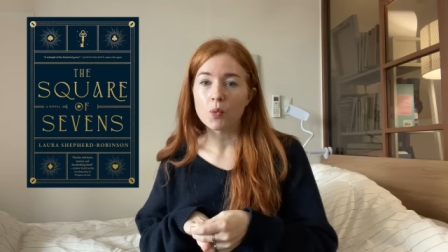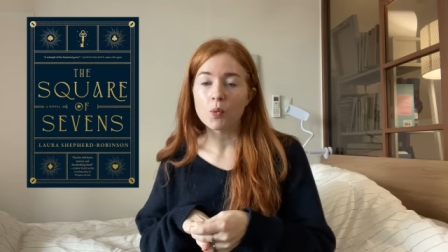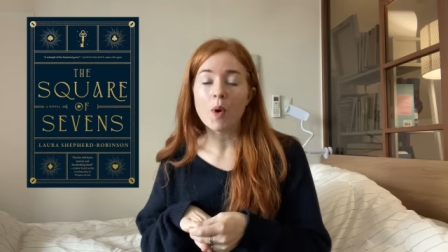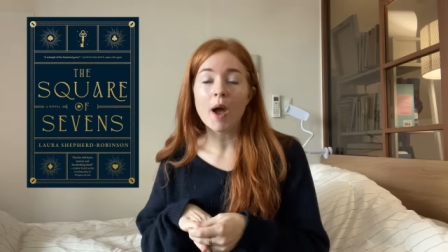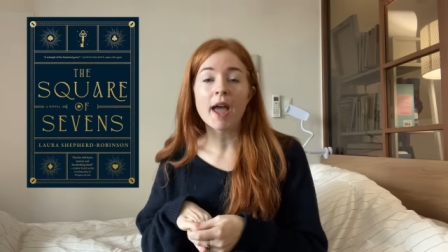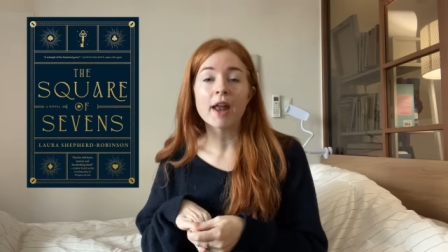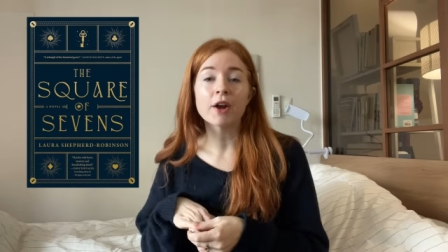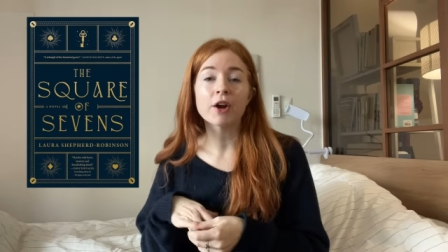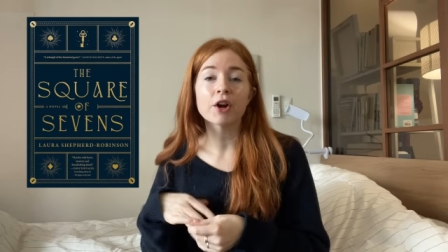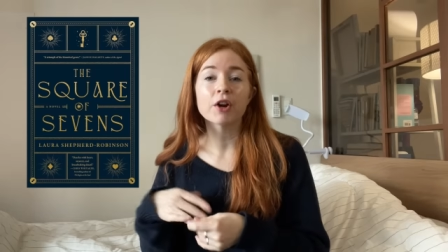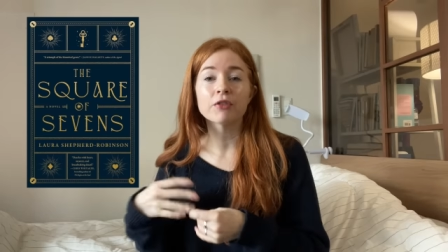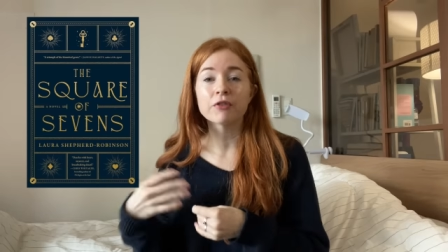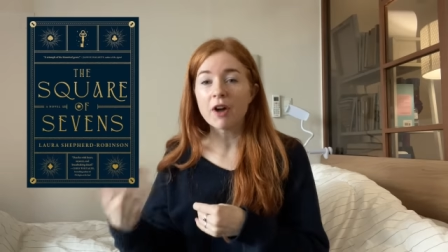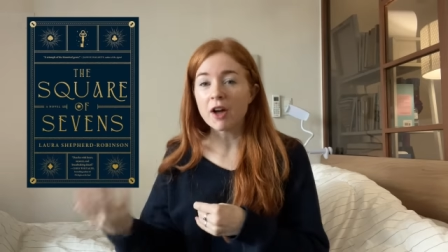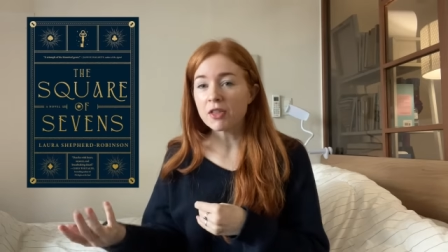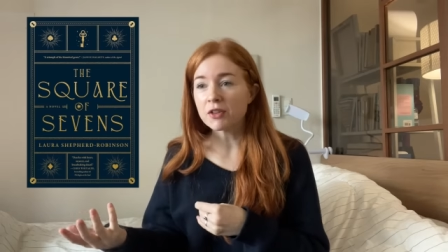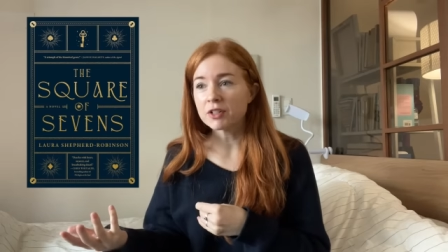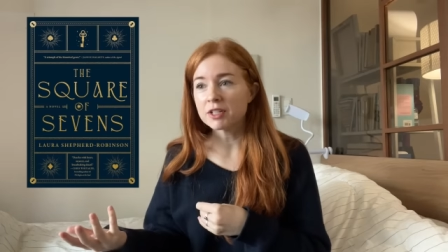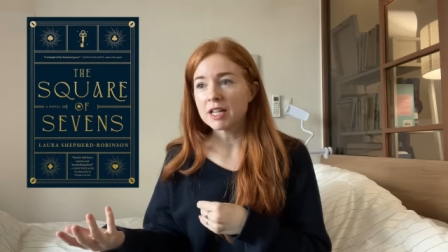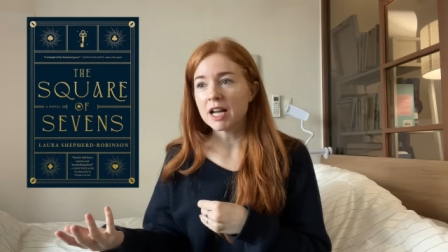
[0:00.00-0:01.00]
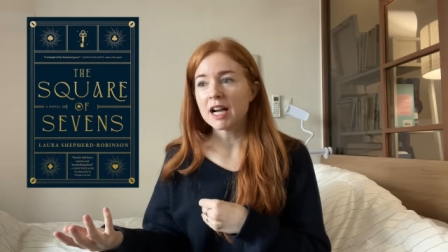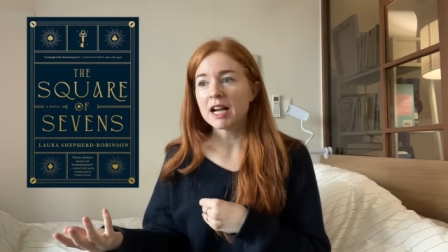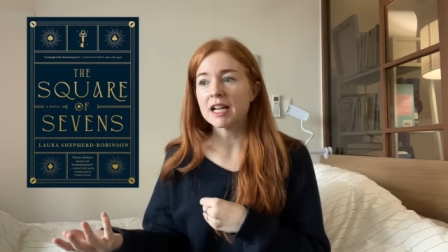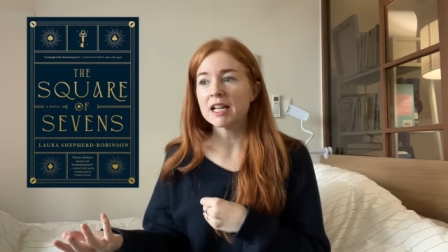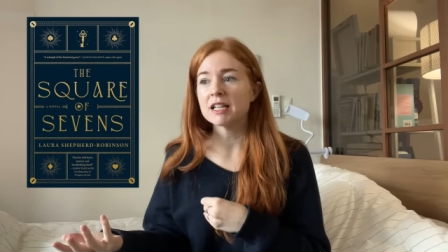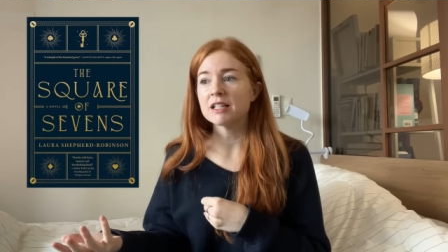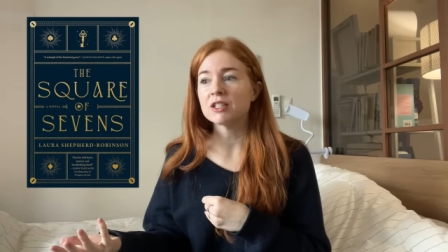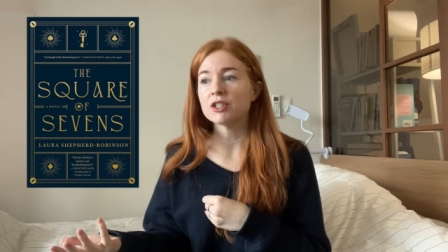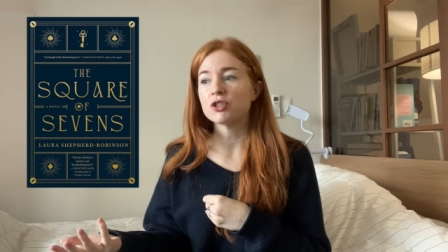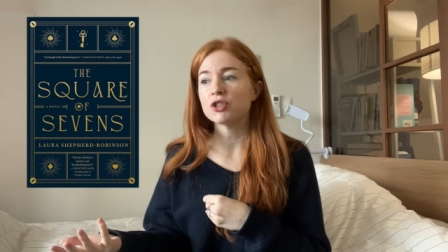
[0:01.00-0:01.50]
When her father
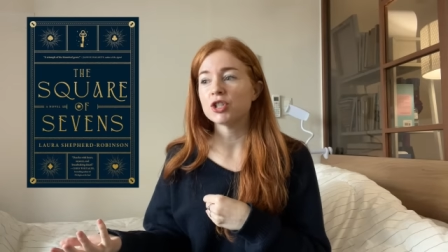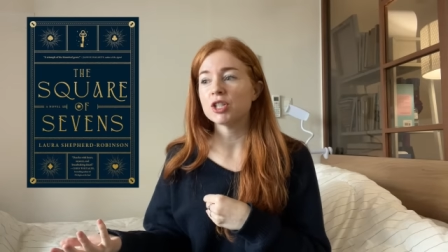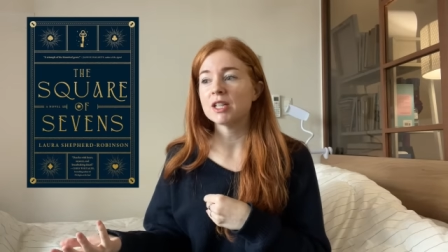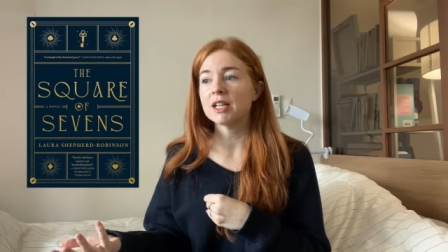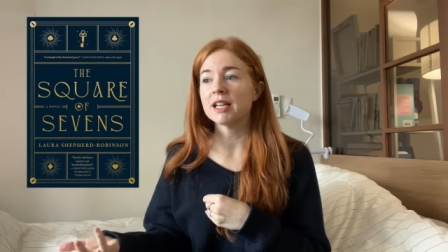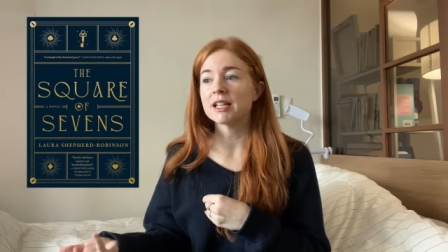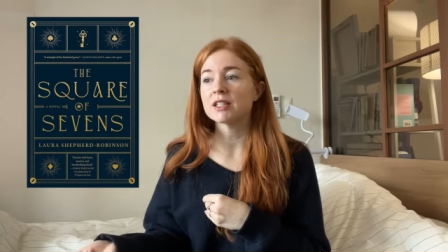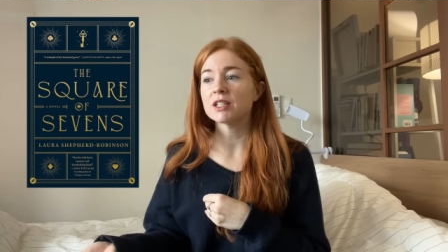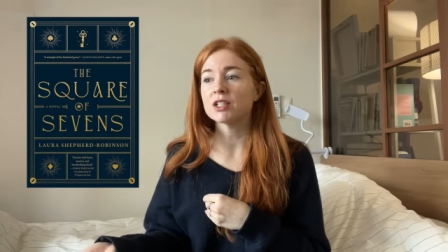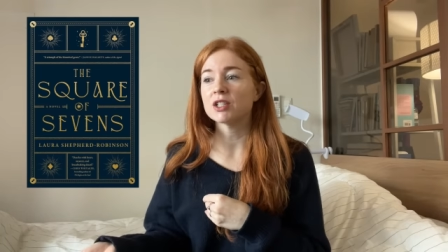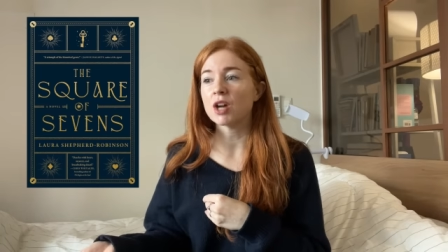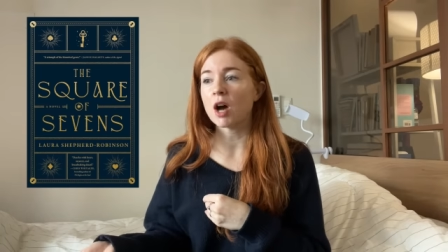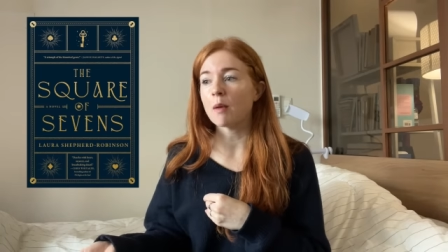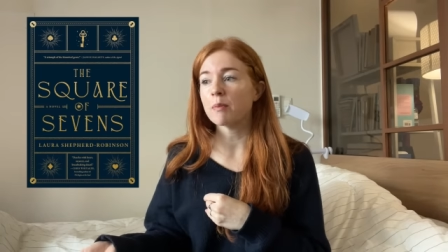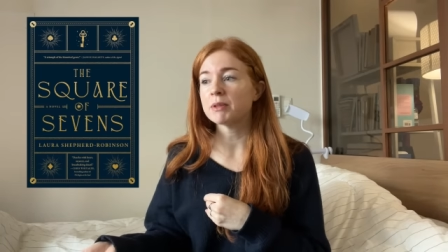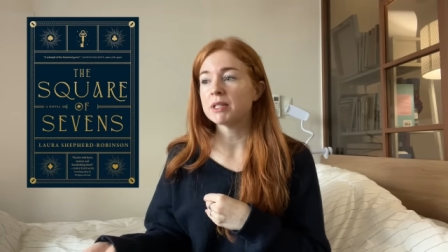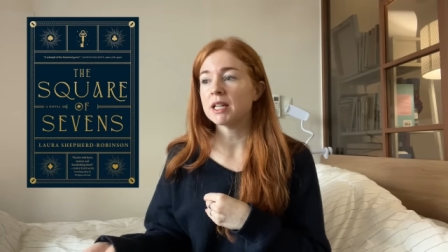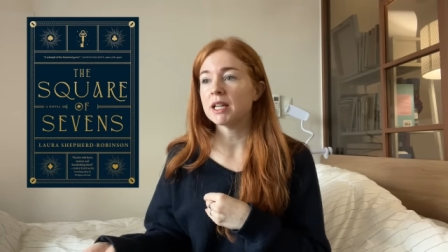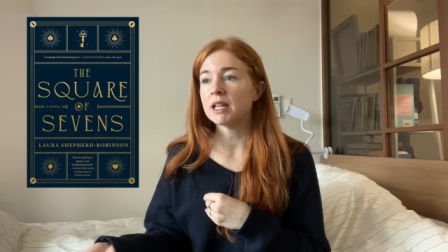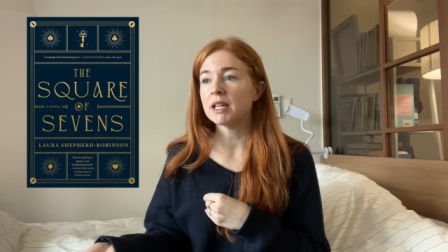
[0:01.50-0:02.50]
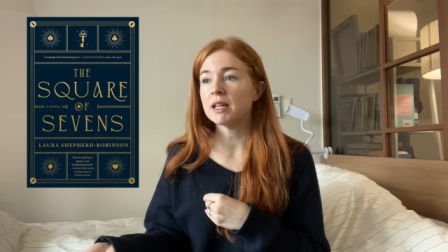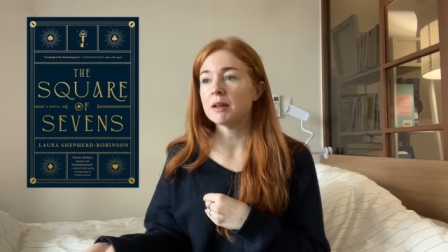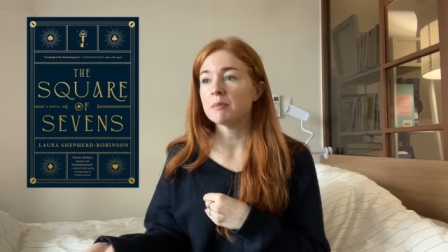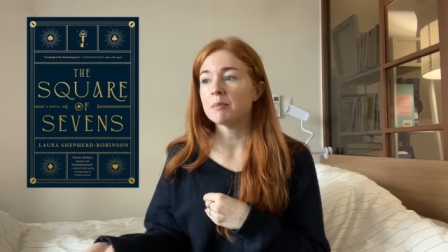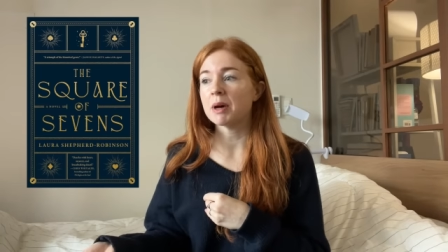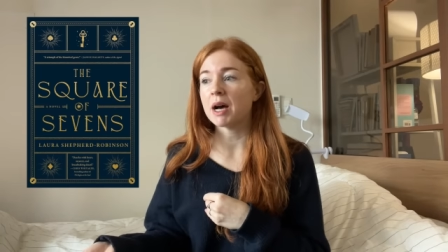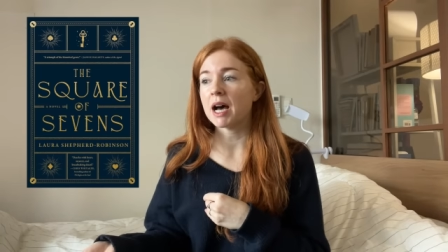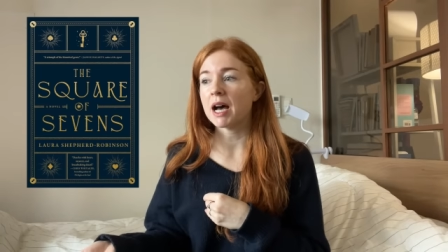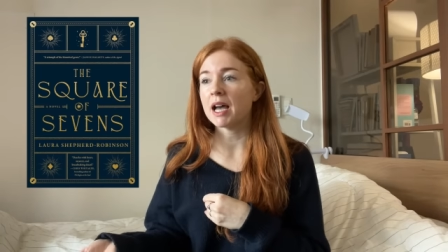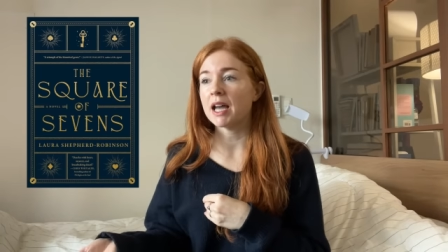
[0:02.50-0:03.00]
dies, she gets adopted
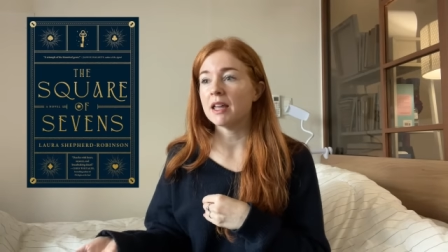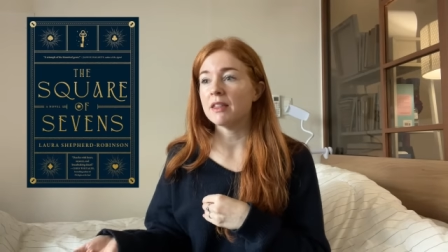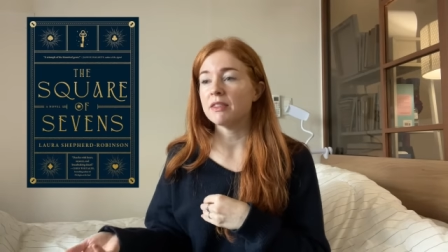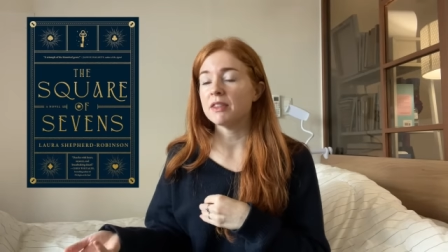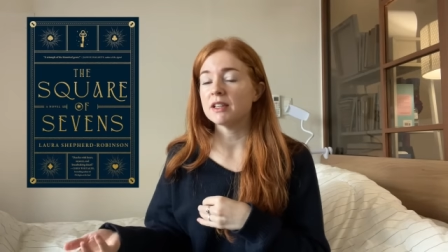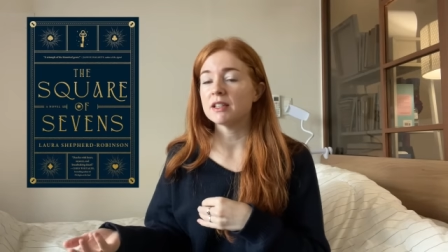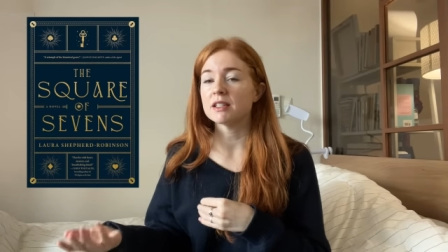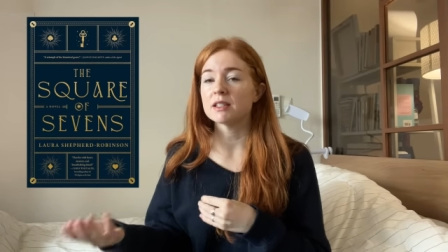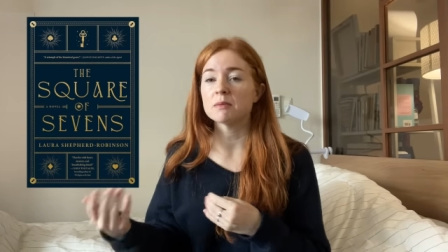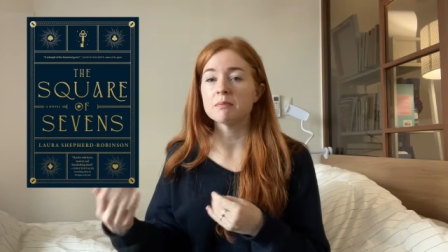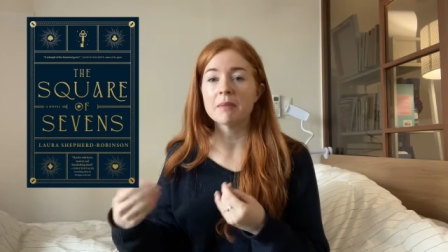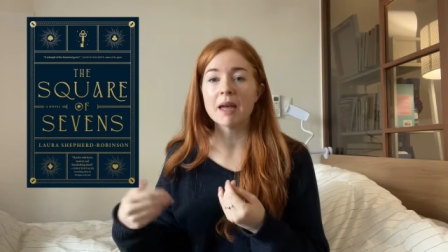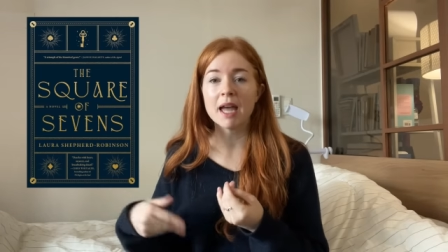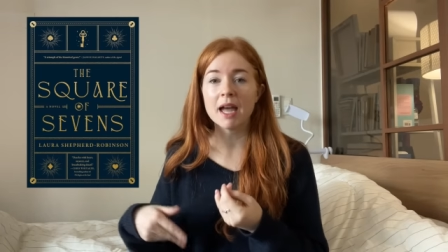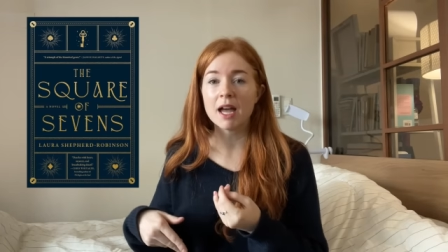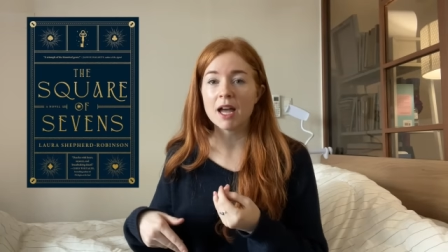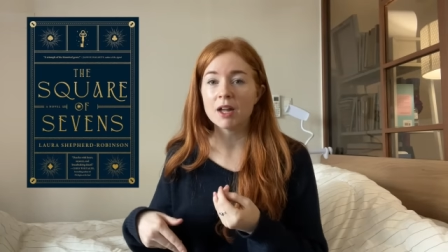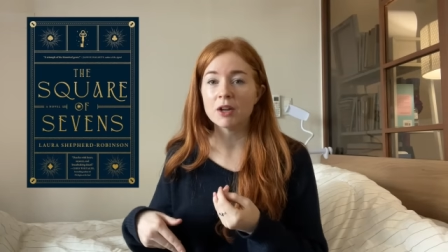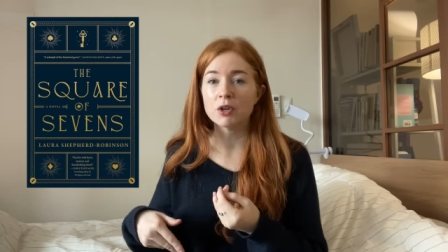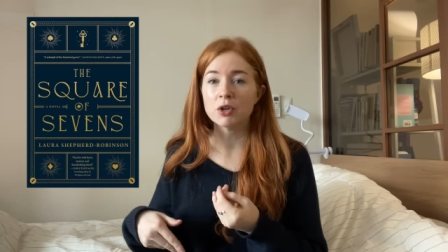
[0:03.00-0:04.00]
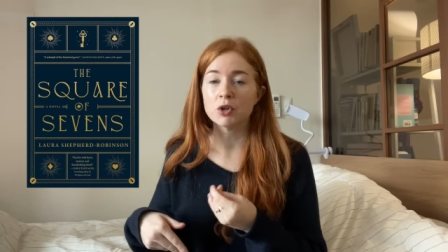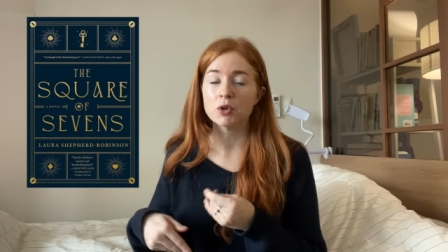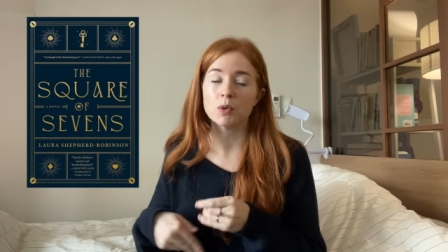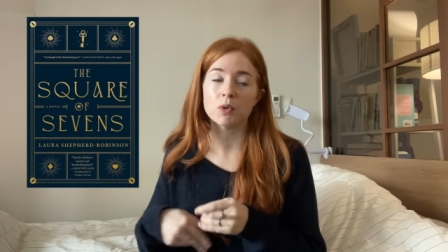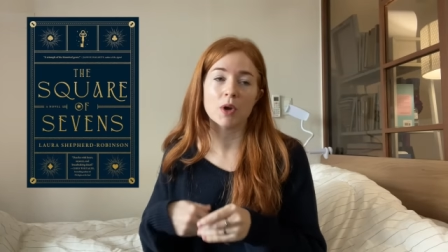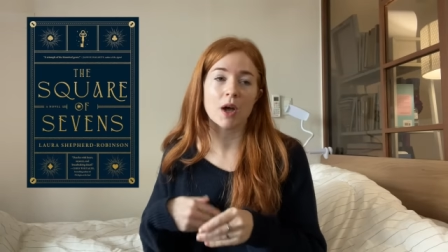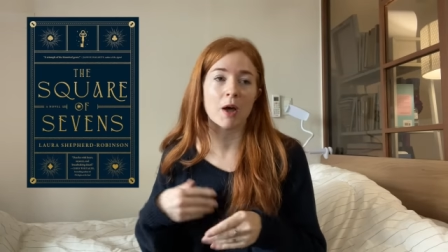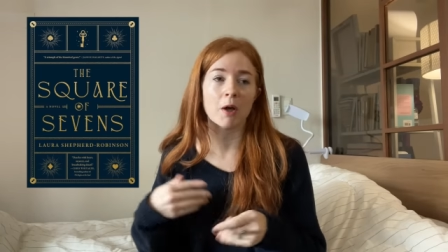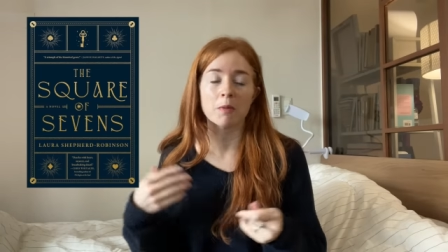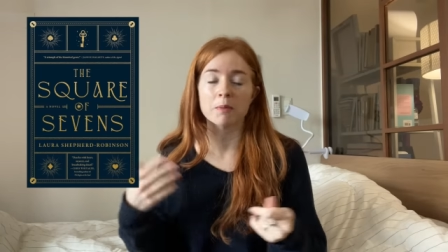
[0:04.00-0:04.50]
by this man
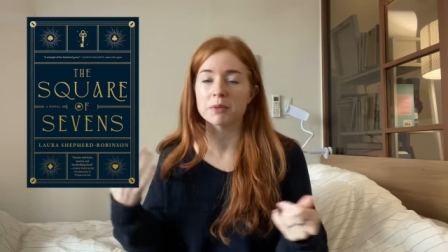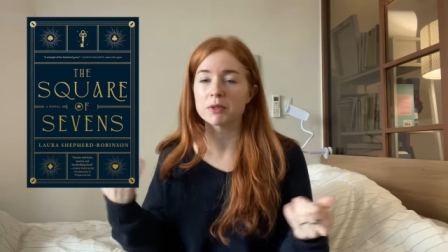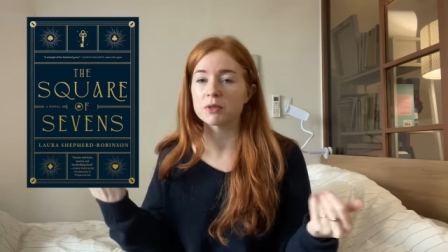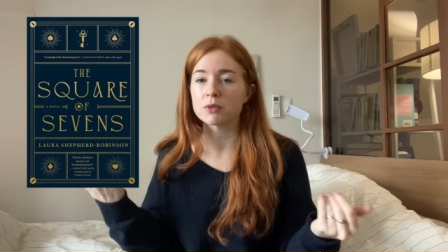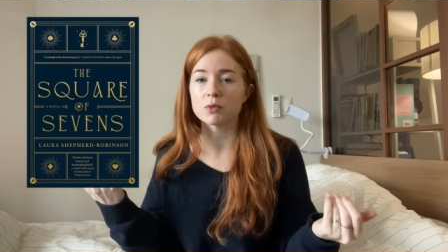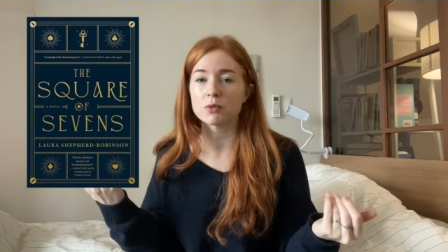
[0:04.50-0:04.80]
who helps